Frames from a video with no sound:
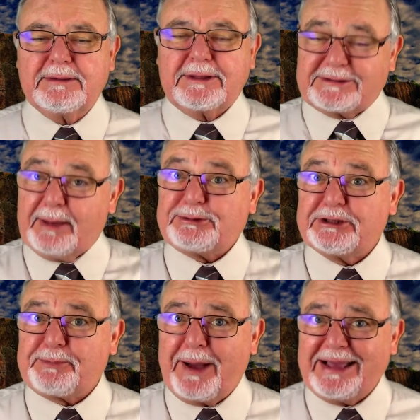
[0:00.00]

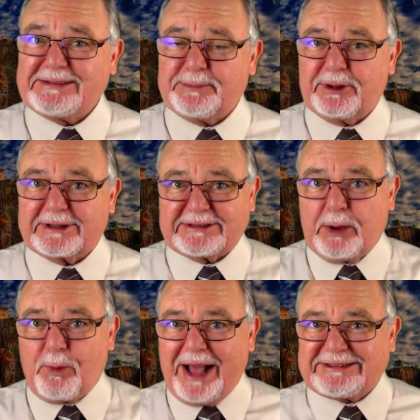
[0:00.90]
deception's possible, because I
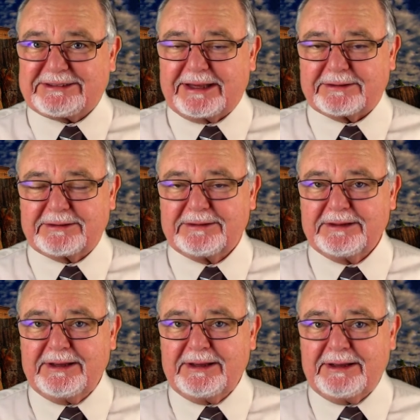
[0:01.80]
watched it.
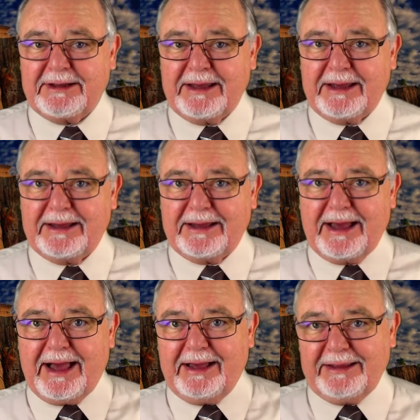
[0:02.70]

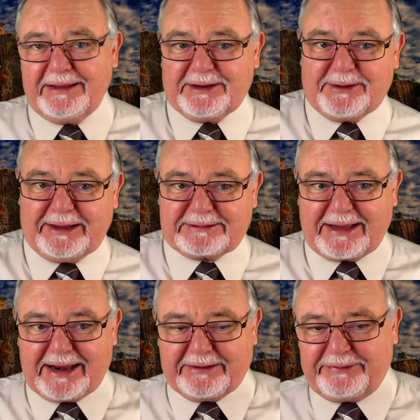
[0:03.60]
You know, I
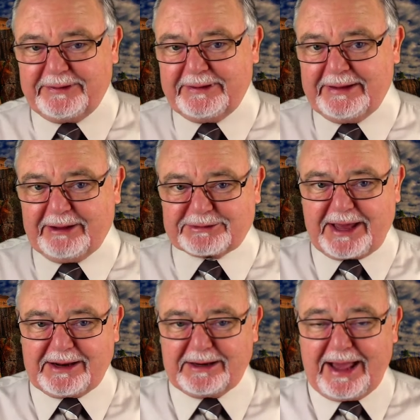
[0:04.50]
kind of, I was
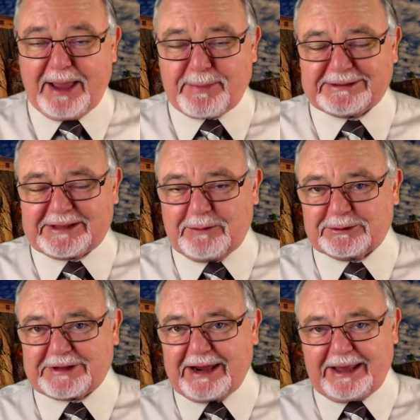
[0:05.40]
kind of, I myself
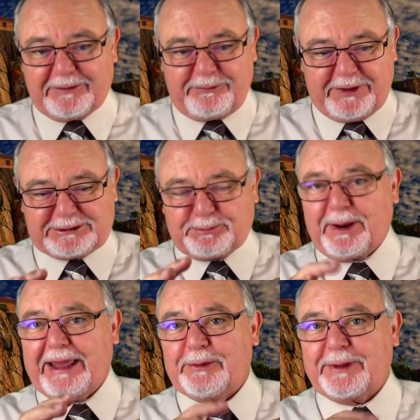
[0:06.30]
was kind of like a fish
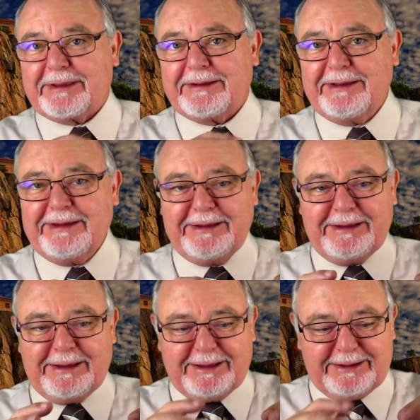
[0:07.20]
playing with a
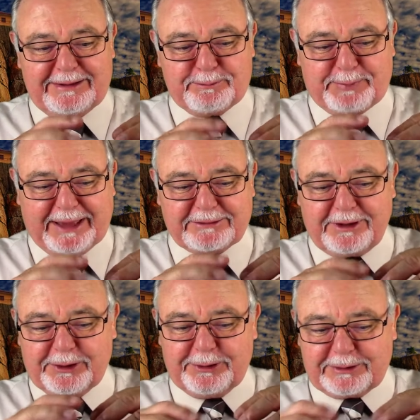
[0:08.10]
uh, bait
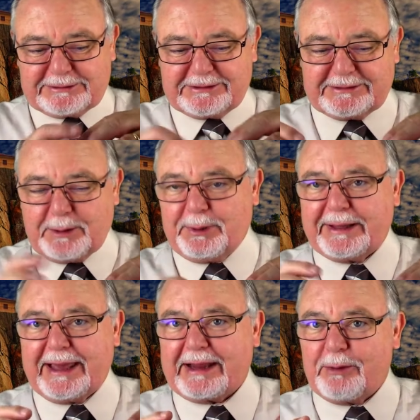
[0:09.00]
on a hook, just
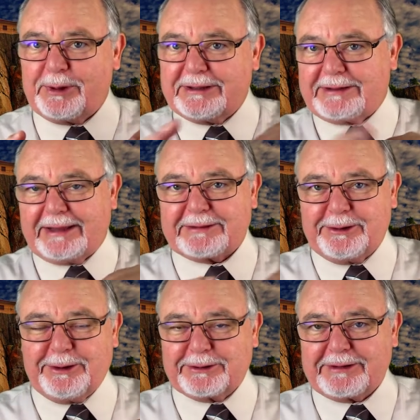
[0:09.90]
nibbling at it. I wouldn't take the
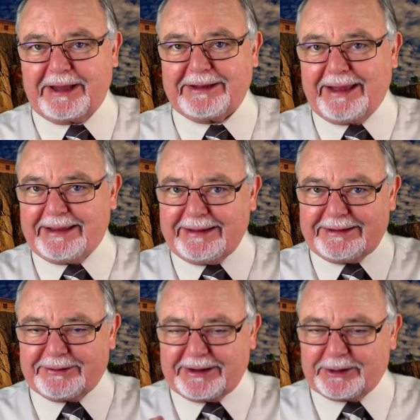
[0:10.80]
hook. I, I, you
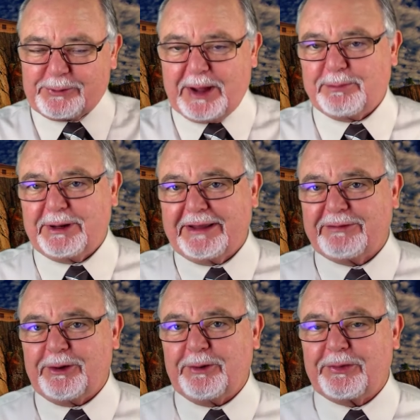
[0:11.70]
know, I didn't quite believe
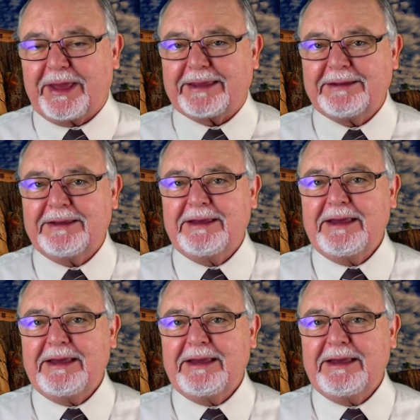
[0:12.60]
the whole thing,